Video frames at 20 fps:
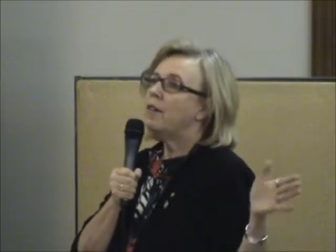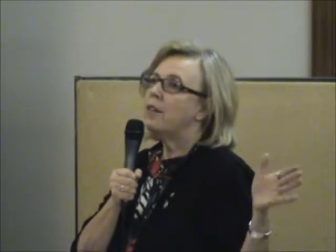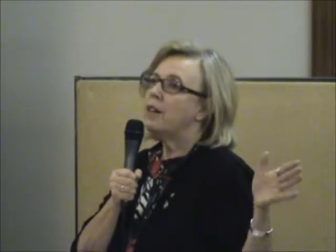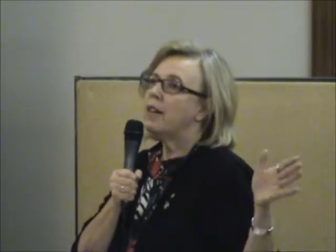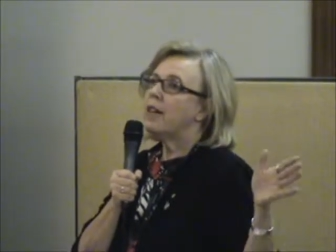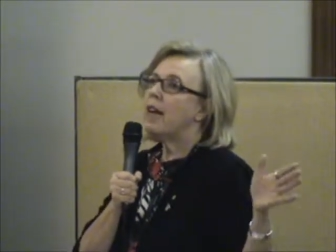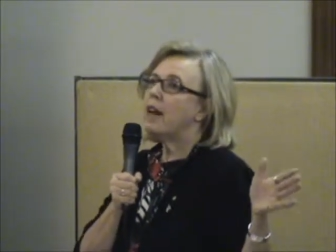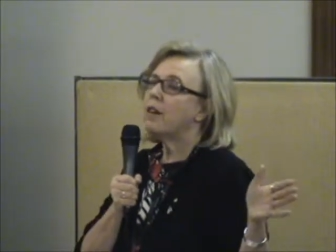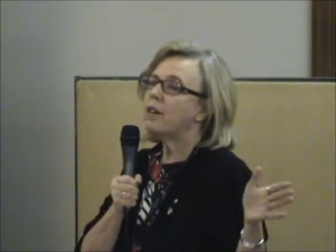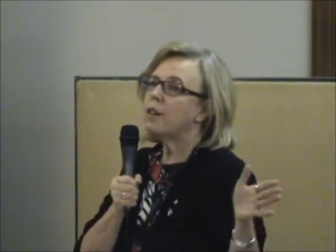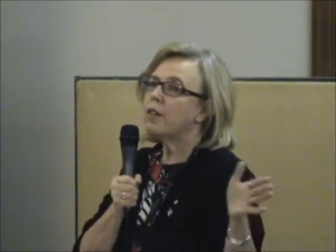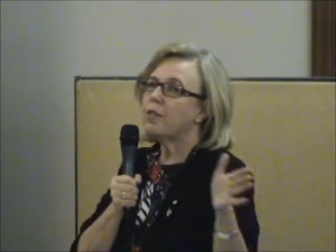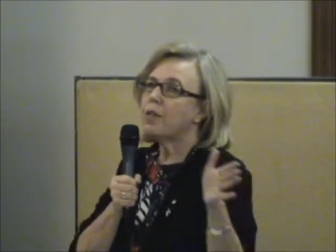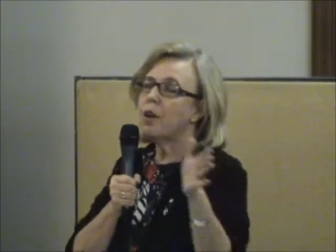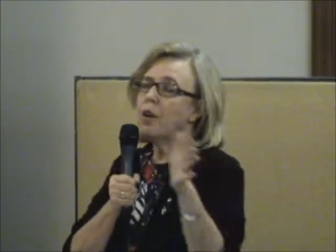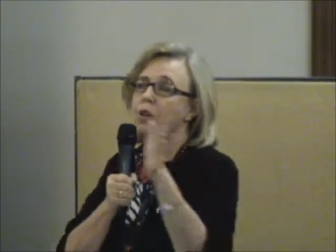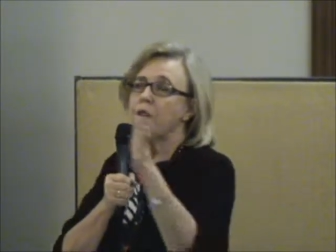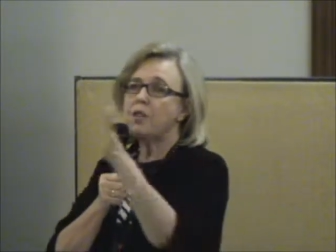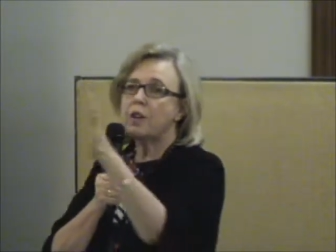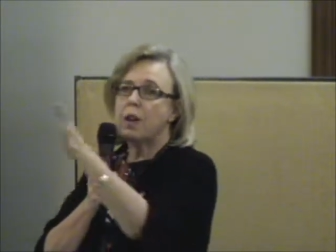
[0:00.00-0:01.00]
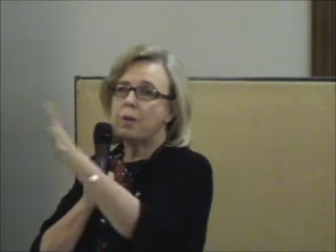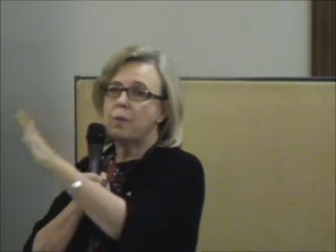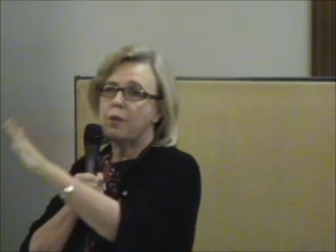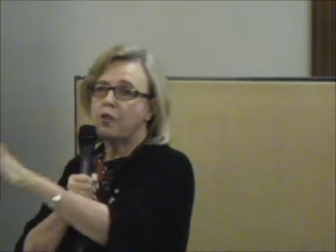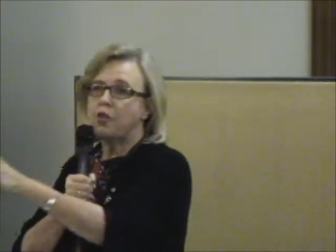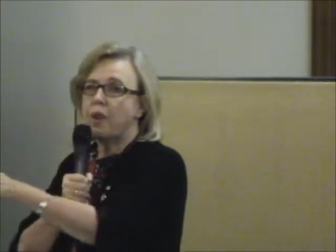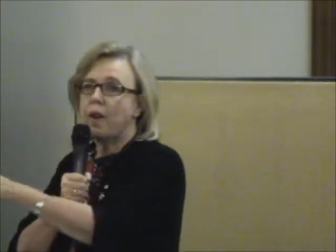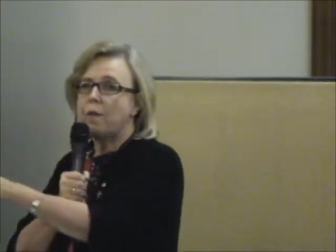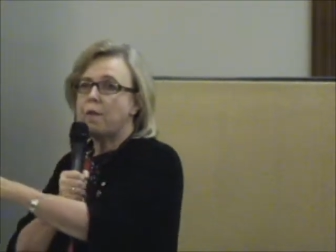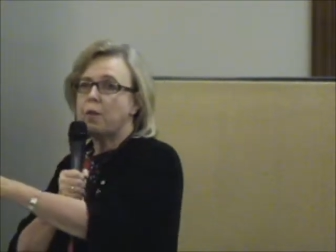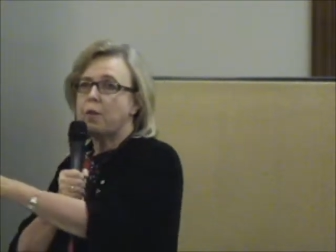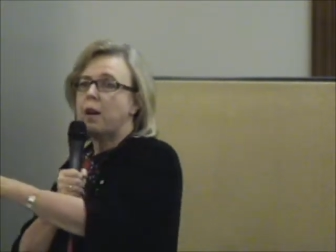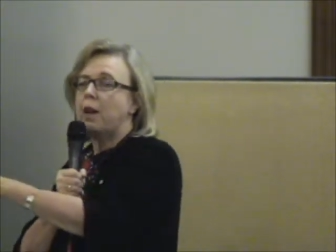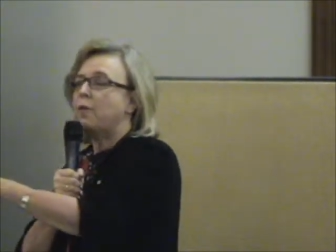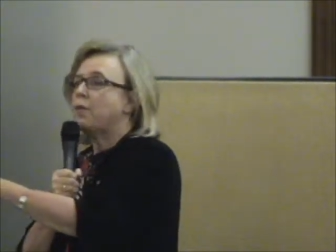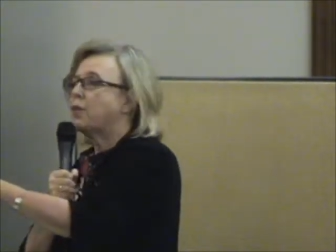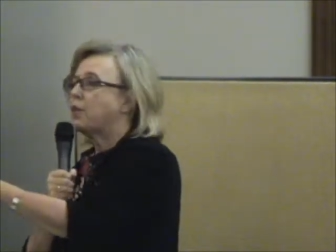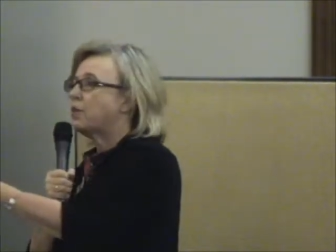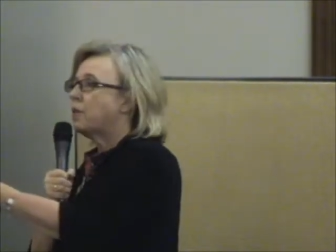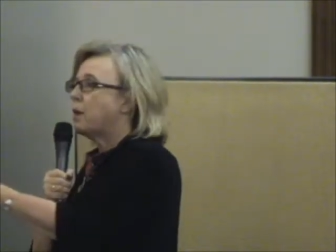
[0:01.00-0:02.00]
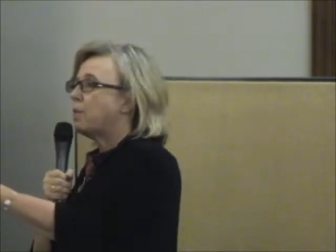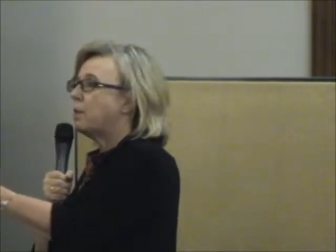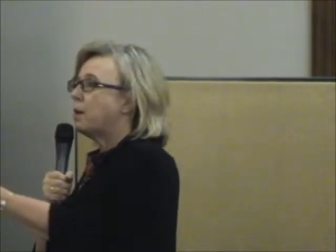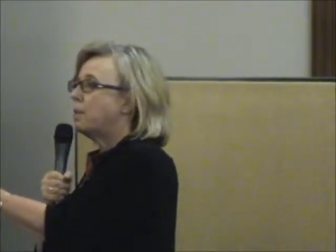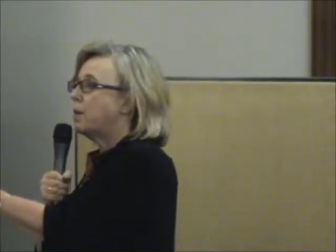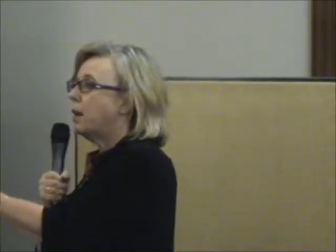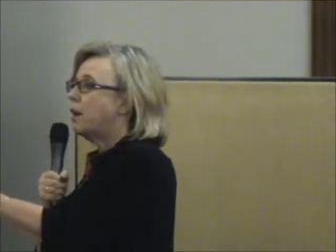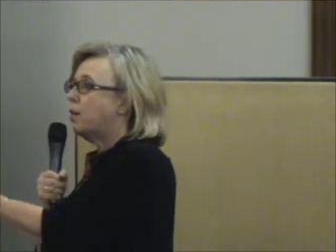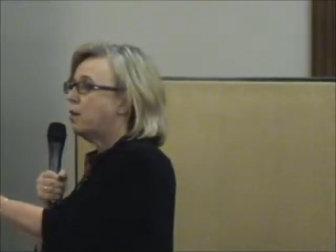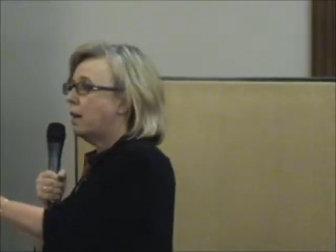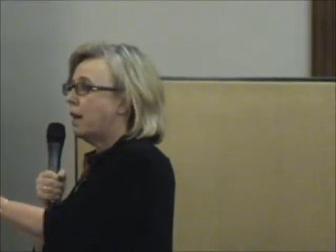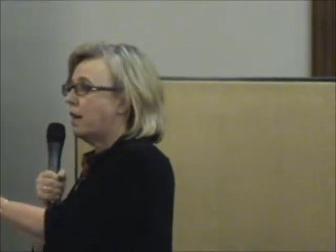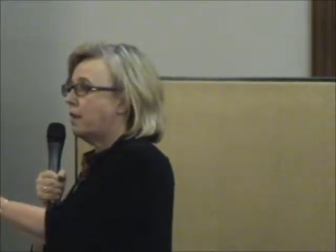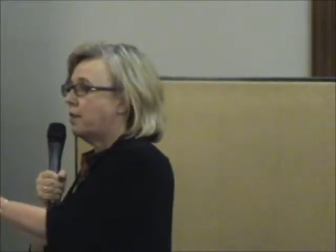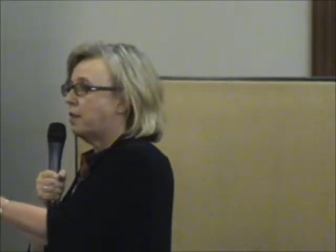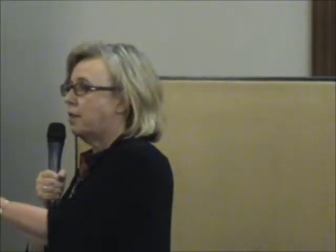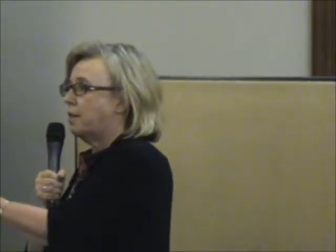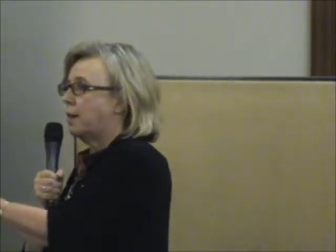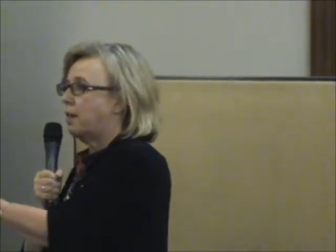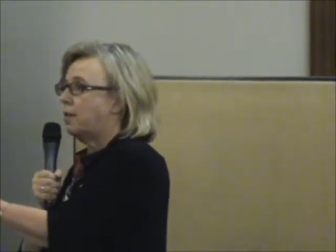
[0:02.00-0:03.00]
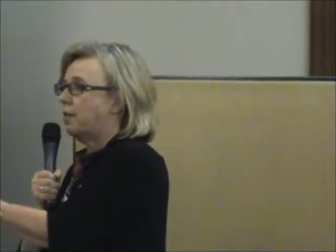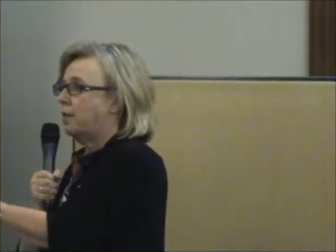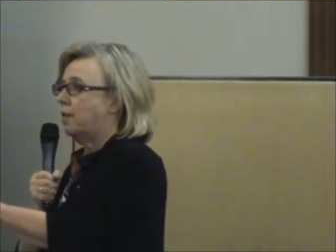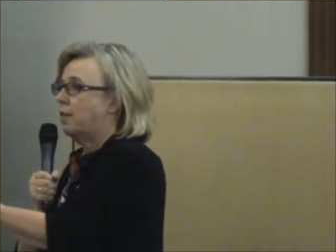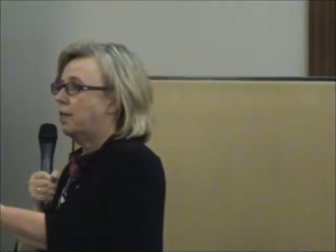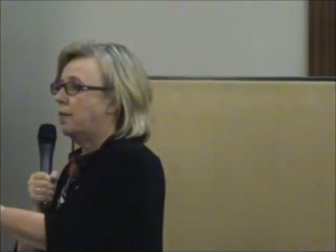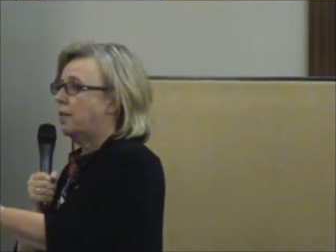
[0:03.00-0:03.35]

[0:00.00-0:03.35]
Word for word: To get to those numbers, you have to wait for supplementary estimates.